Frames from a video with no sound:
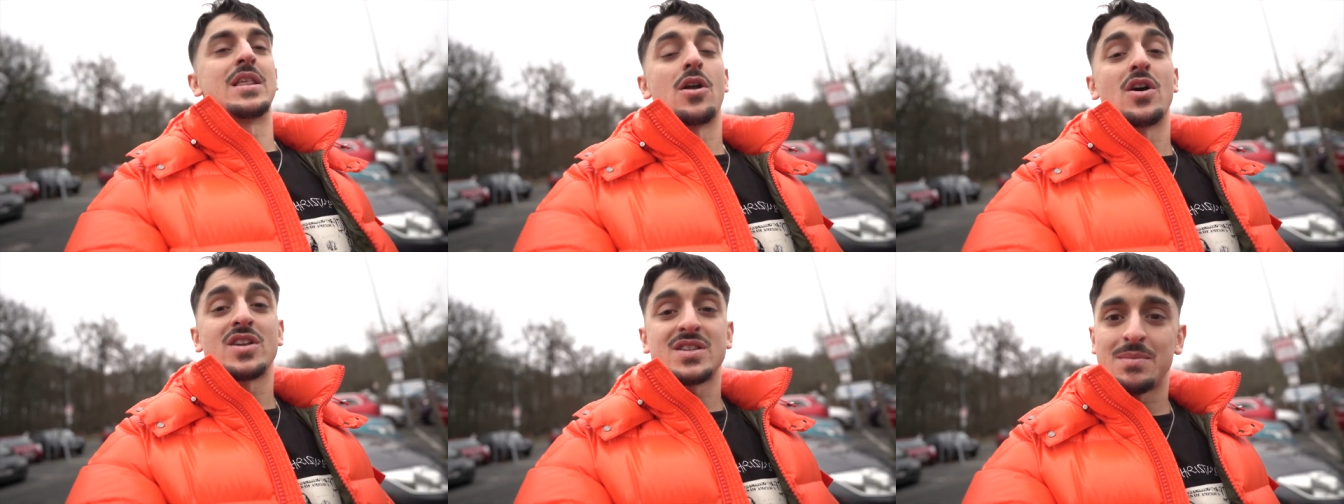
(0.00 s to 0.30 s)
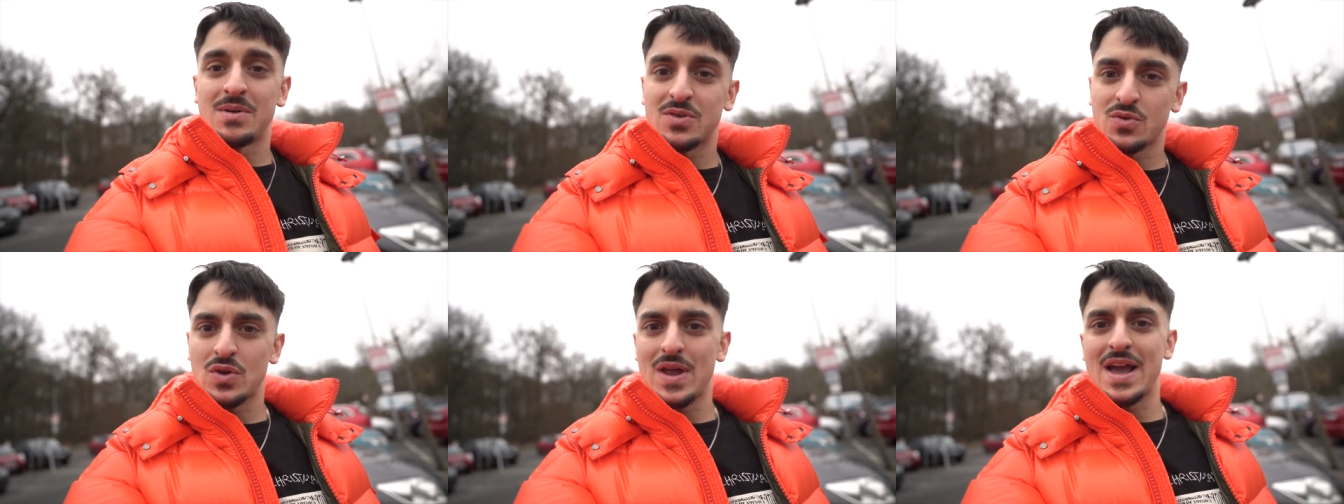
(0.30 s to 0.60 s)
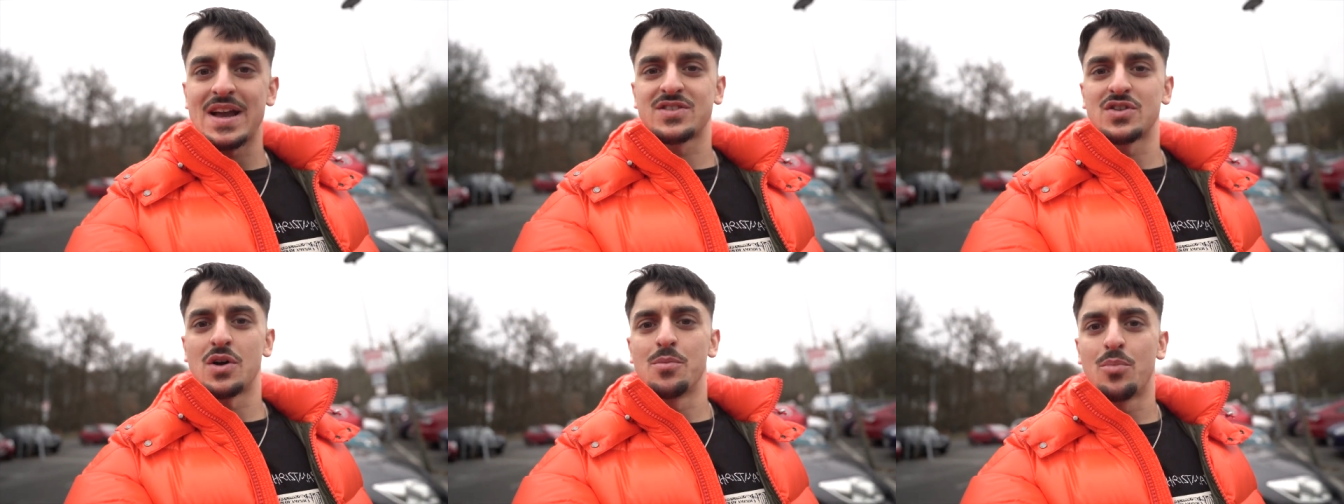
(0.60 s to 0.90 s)
last time I saw
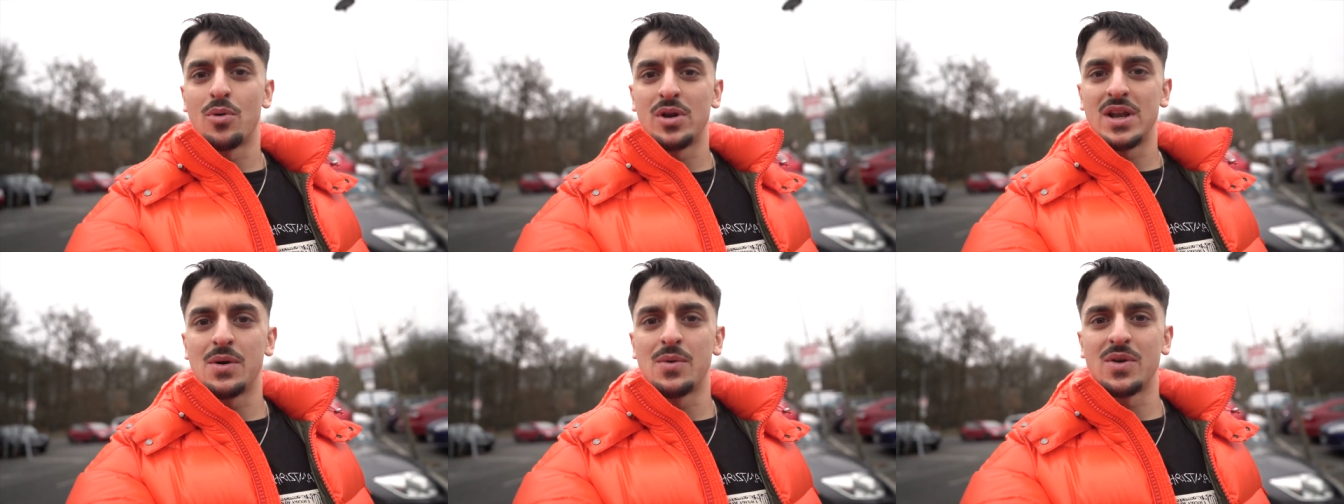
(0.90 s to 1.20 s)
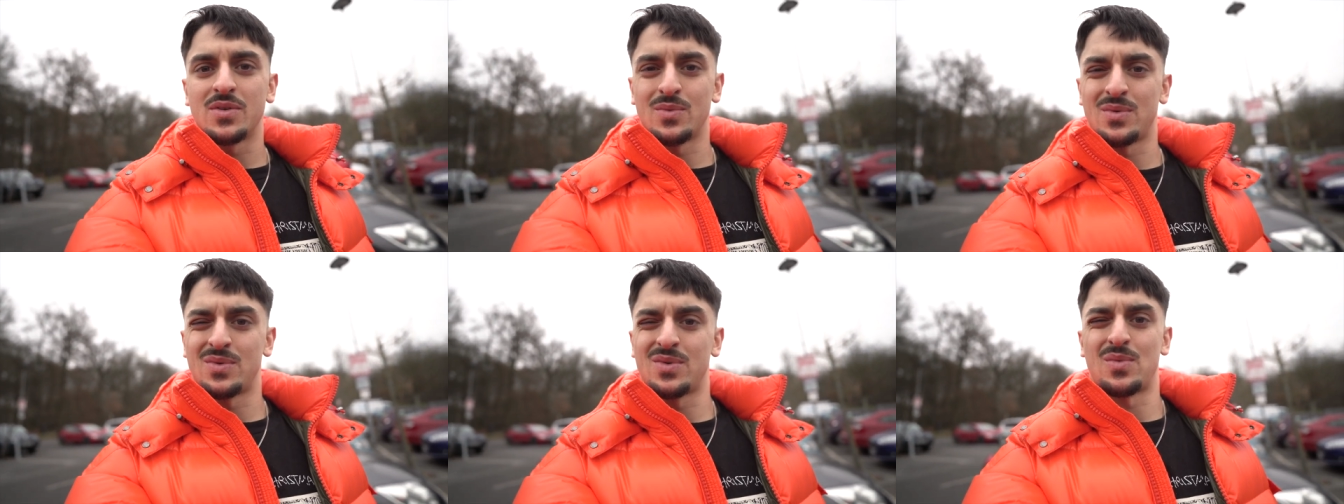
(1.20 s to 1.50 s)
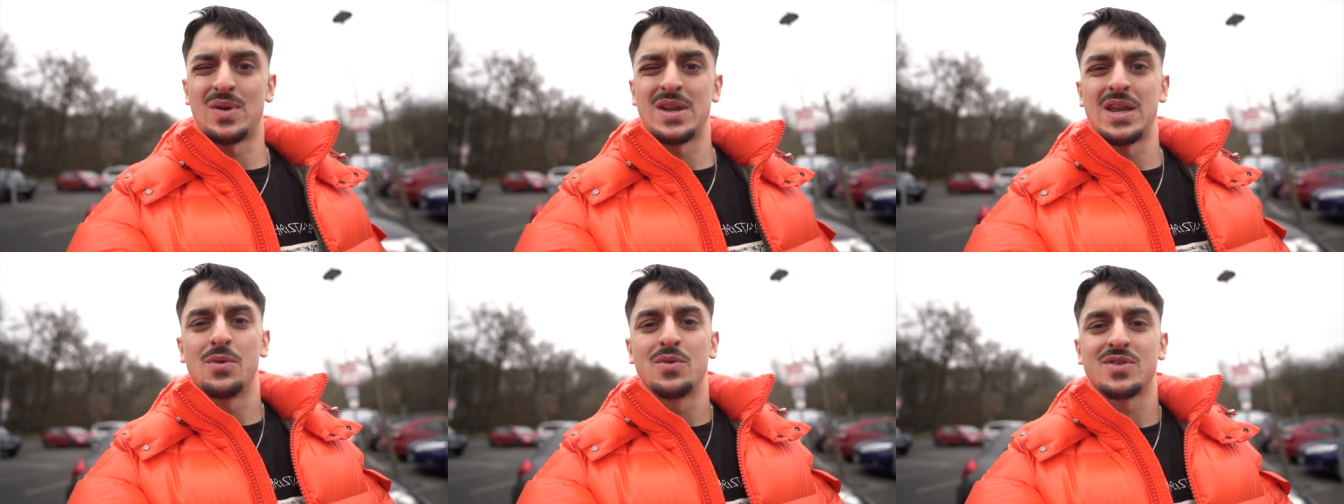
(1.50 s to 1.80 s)
the XL bully was
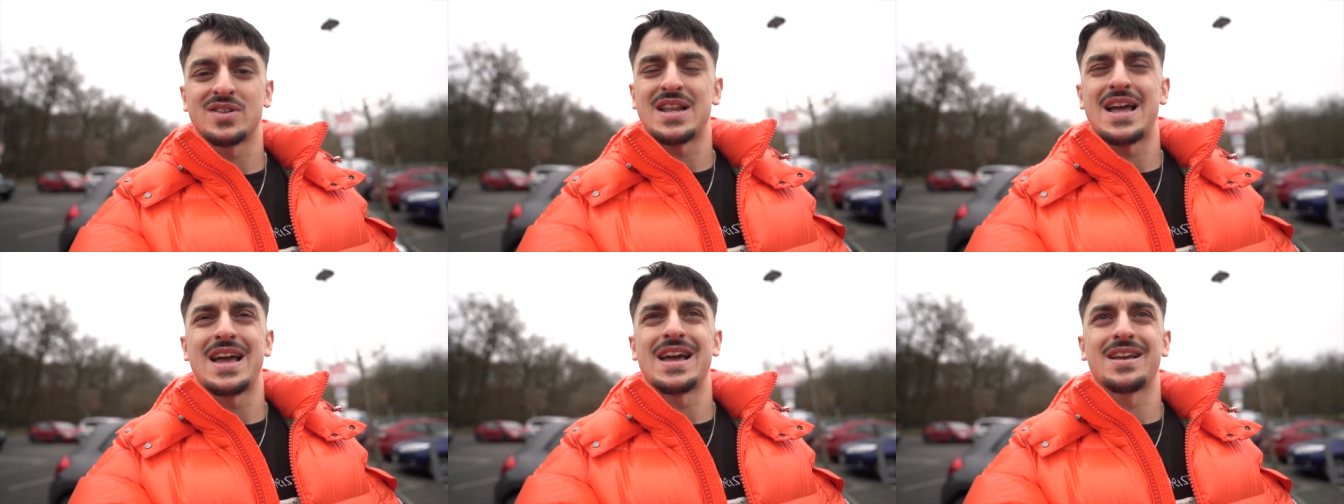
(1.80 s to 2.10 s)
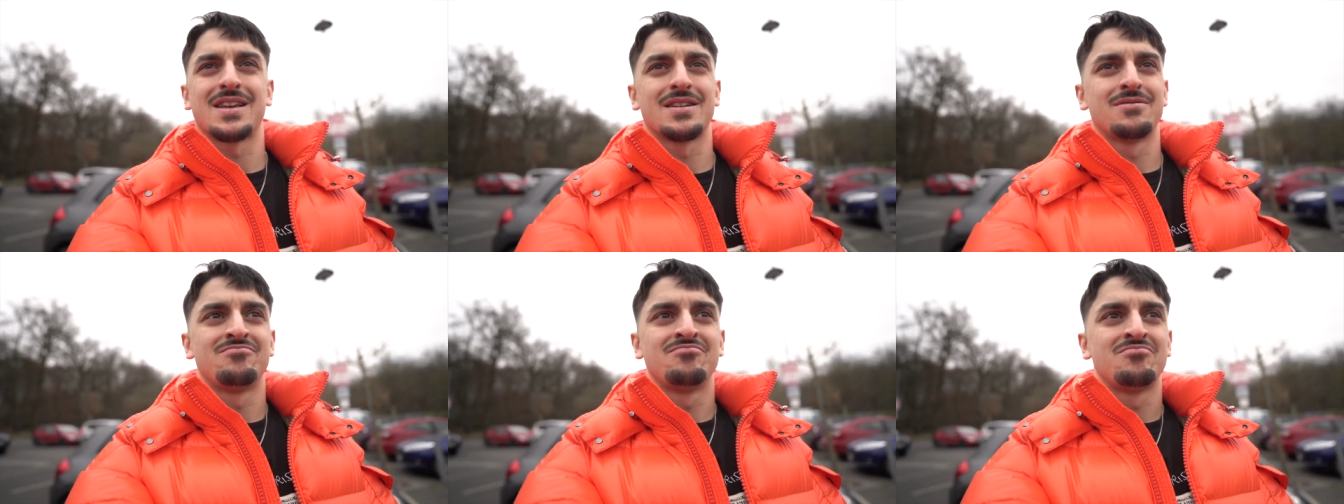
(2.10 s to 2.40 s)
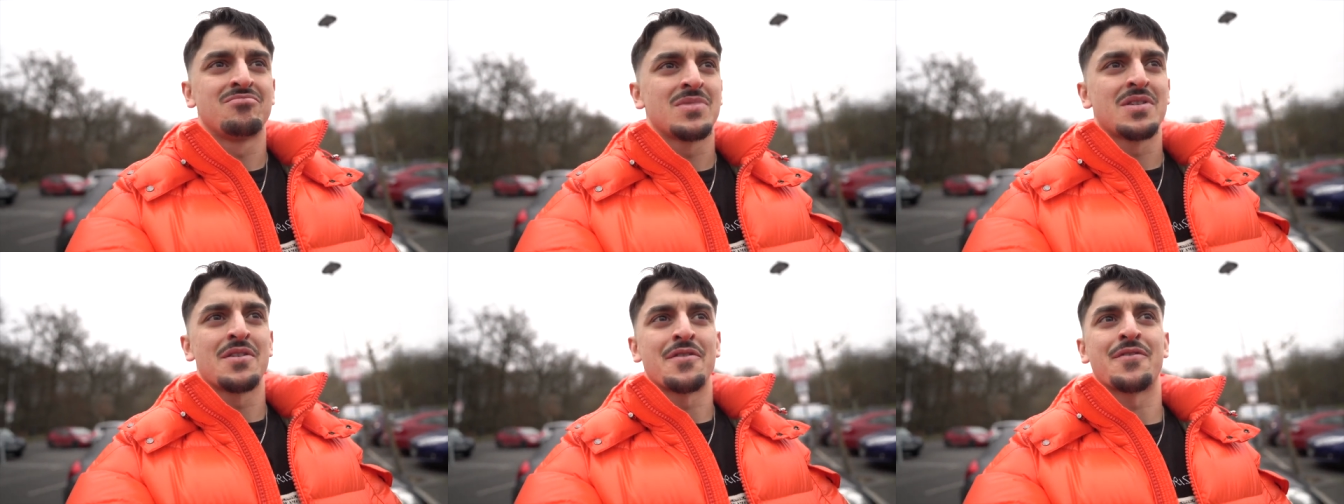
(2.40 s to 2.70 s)
when he was like
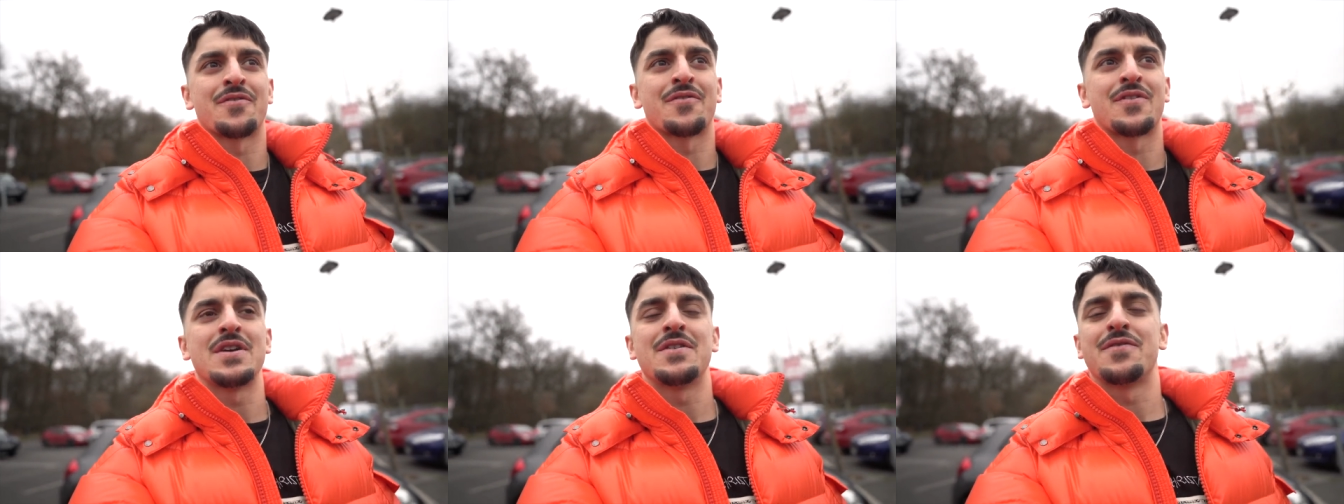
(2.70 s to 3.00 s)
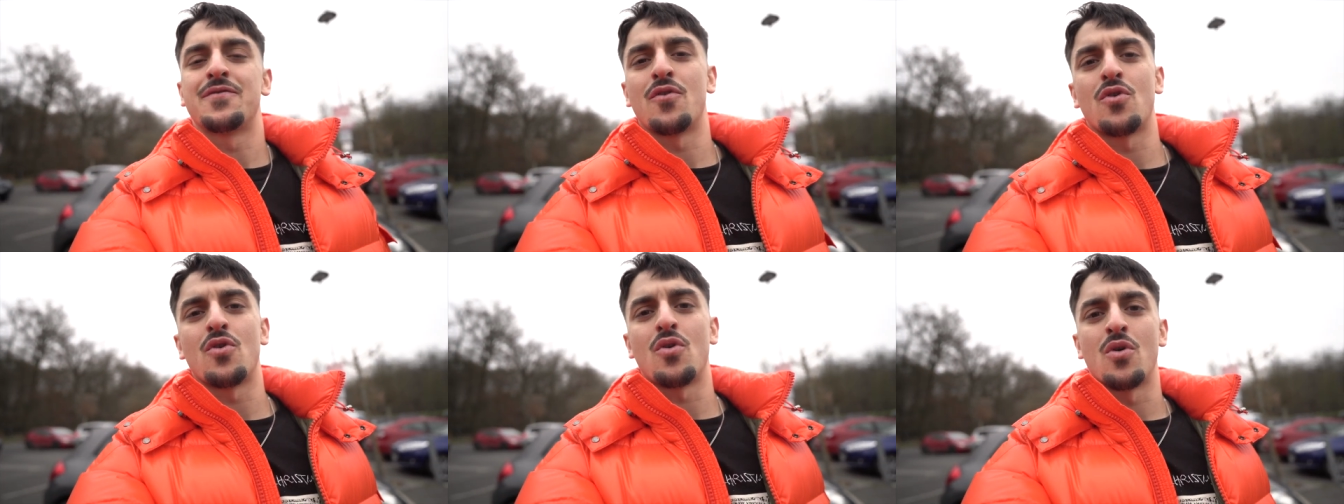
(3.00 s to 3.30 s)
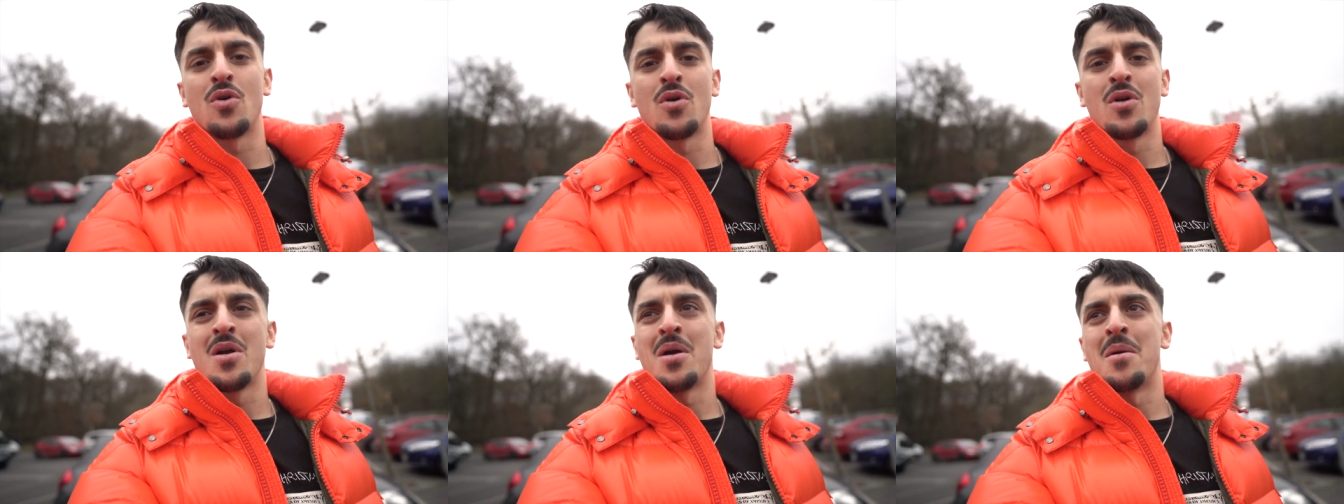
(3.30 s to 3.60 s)
three,
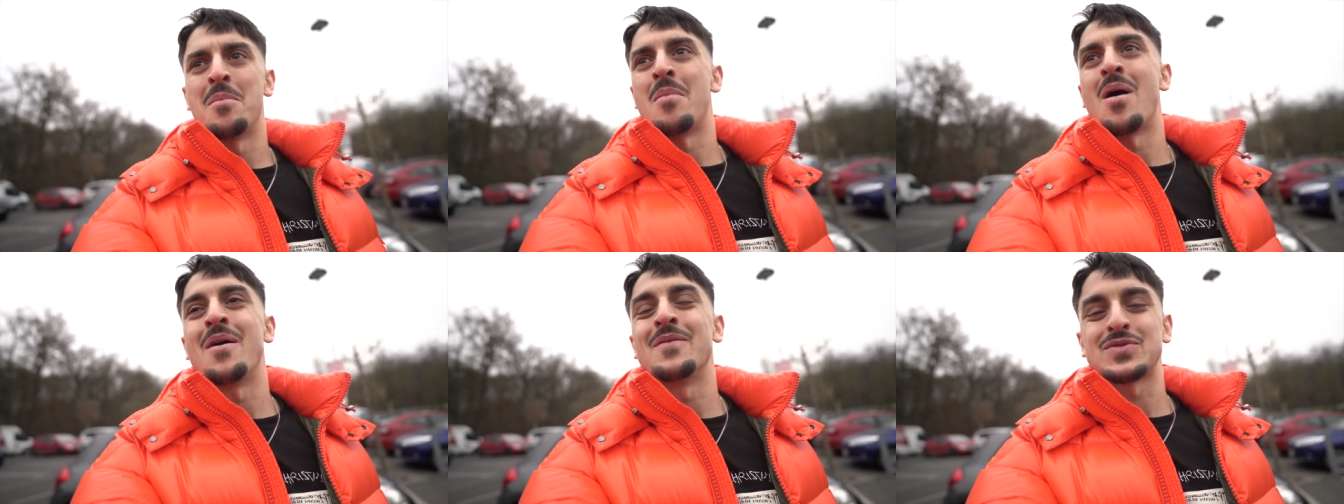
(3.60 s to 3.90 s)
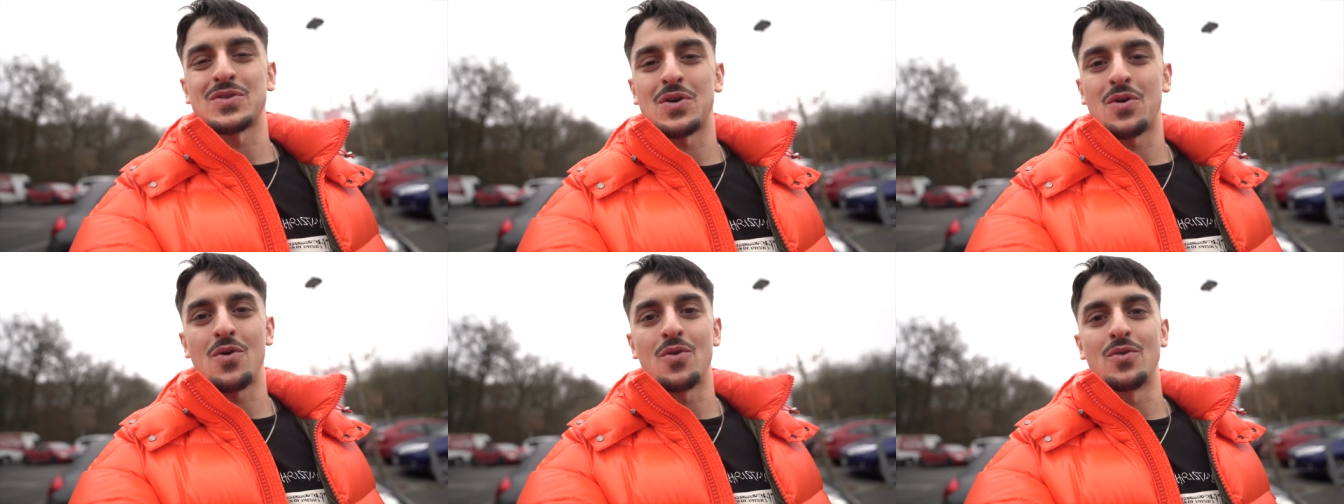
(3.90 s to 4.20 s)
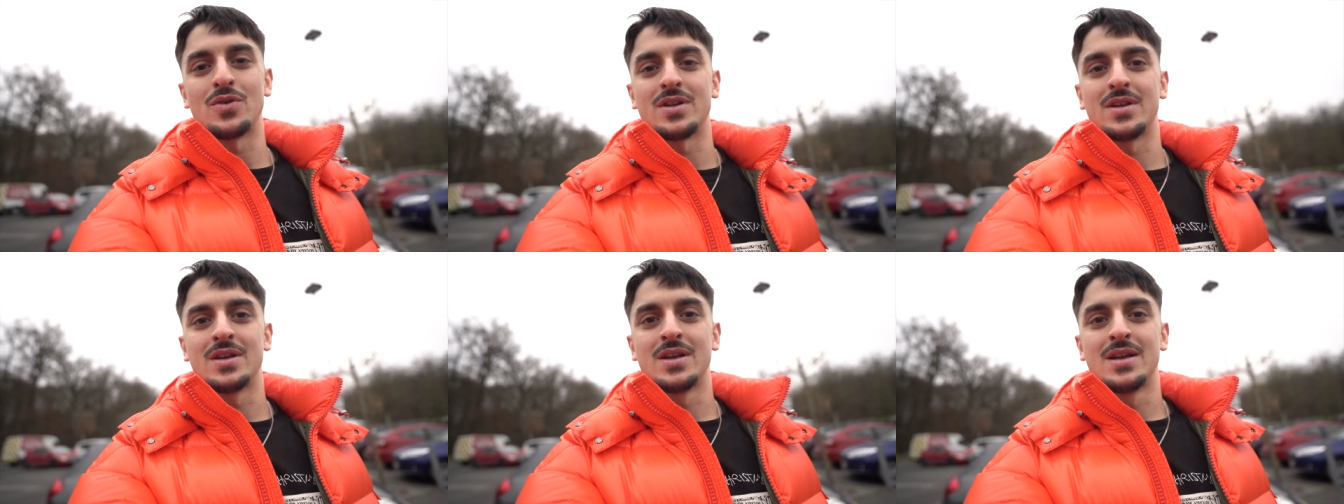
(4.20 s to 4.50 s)
four months
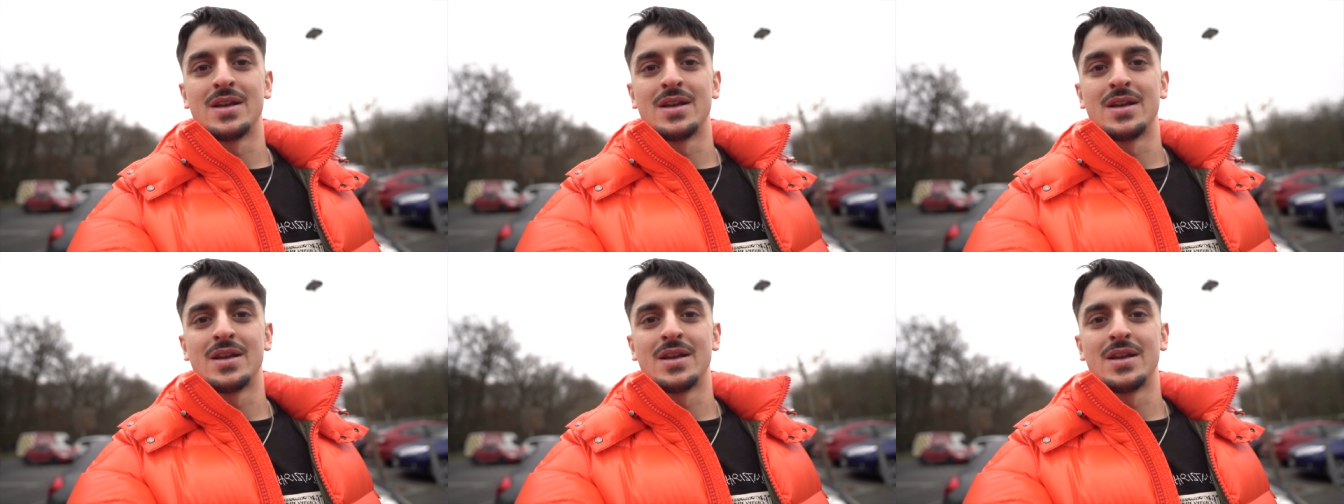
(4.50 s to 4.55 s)
old.